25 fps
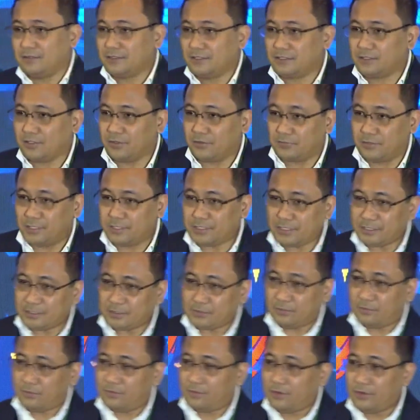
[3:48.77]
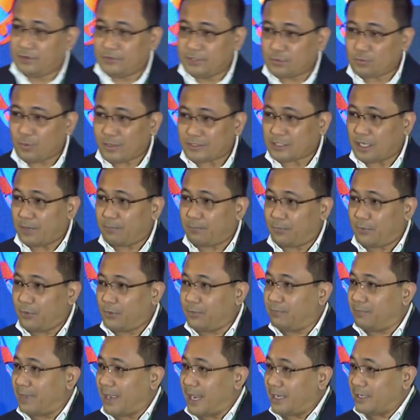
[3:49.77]
So this was
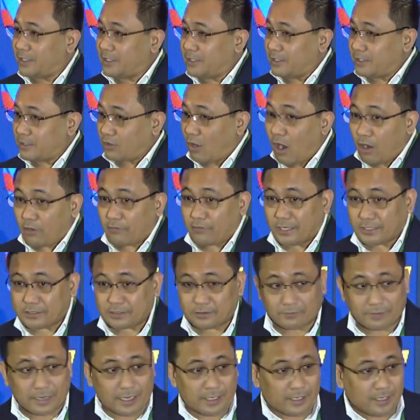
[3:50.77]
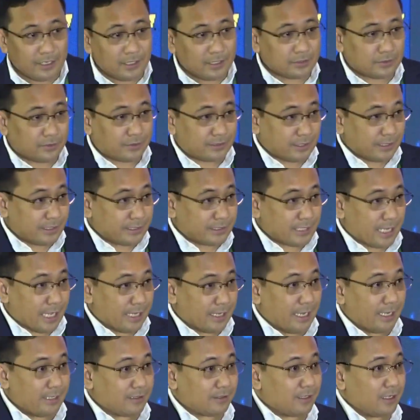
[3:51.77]
approved by Congress already, so it's in
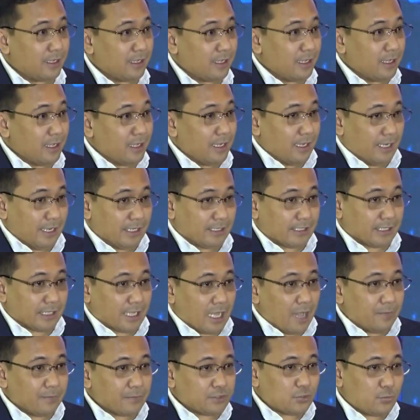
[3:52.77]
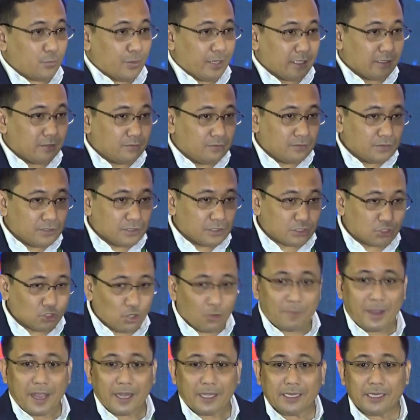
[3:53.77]
Senate. It comes with
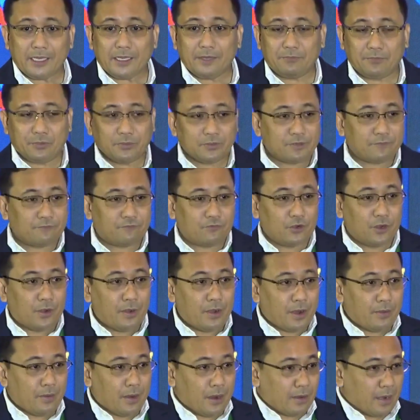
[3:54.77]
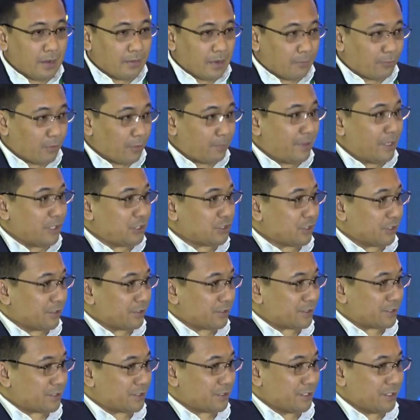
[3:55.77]
so many beautiful
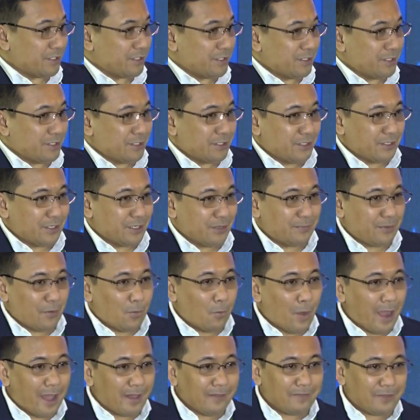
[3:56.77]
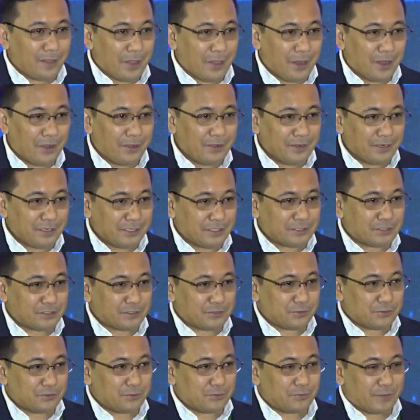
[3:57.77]
provisions. Number one there is
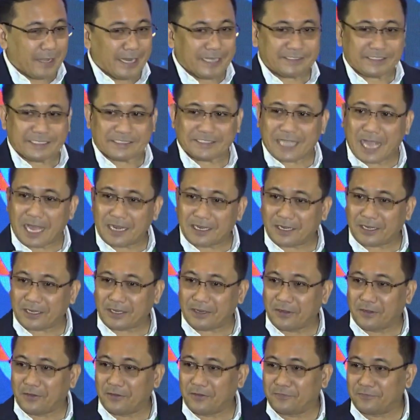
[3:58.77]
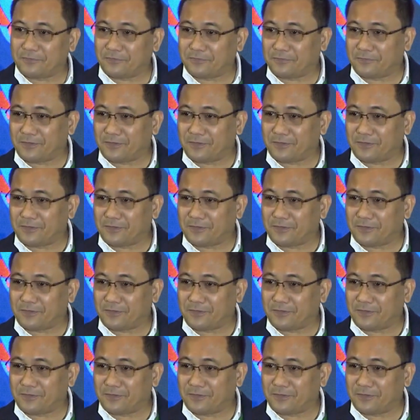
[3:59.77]
to raise the salary of